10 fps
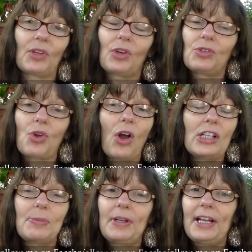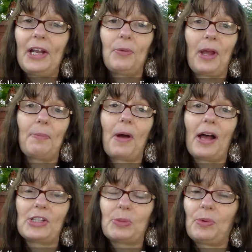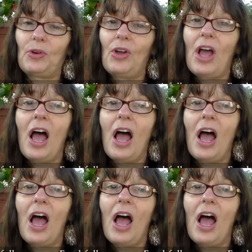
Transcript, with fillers: or talk to me in any way possible.